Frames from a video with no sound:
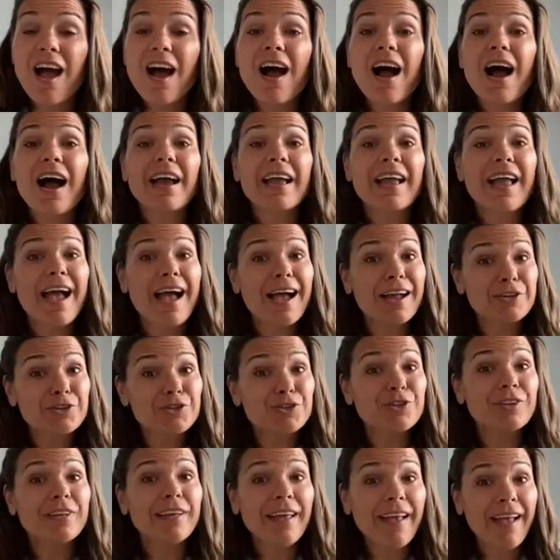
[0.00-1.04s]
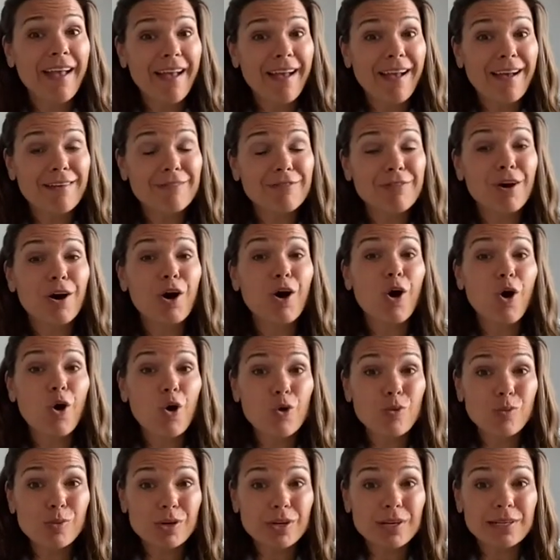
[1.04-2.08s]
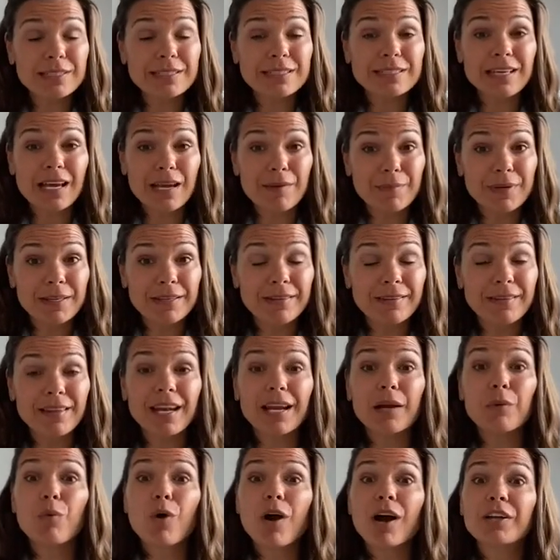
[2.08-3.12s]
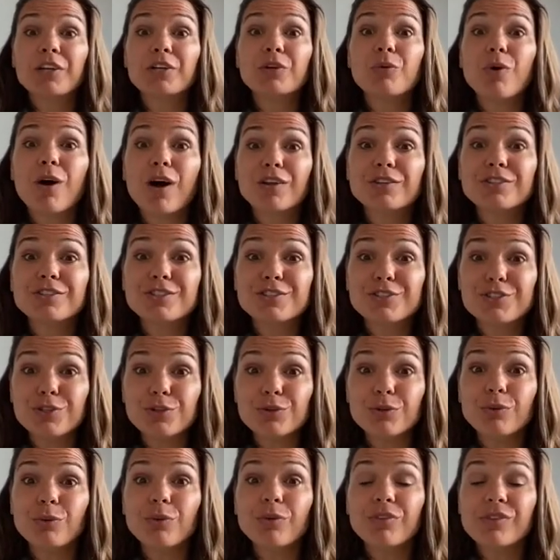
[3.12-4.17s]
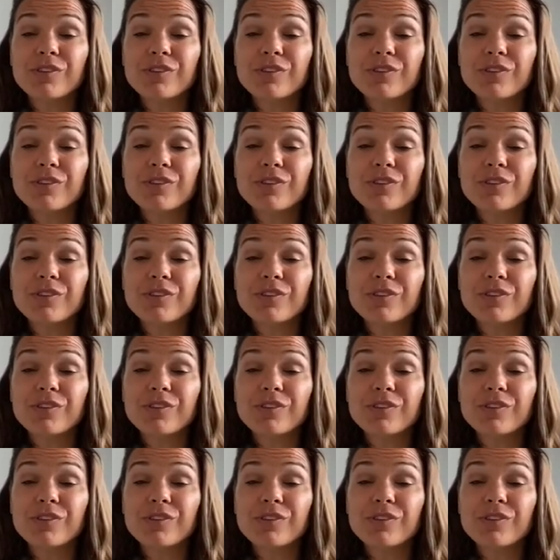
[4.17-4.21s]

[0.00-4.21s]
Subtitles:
I actually have a homework assignment that I want you all to do